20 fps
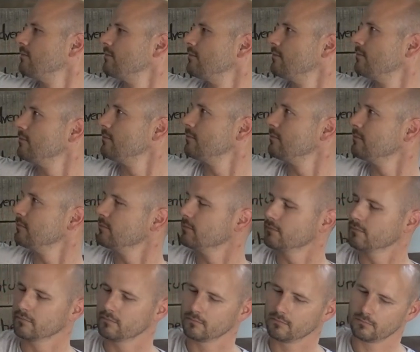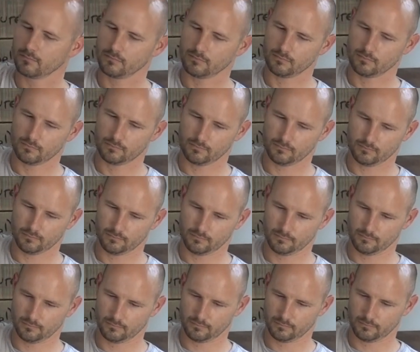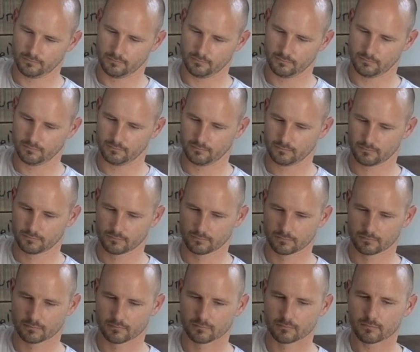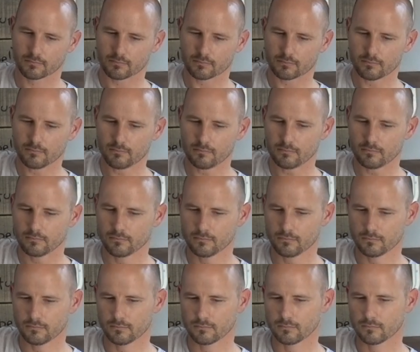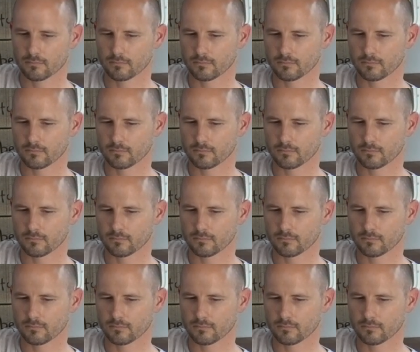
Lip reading: The person shown says nothing.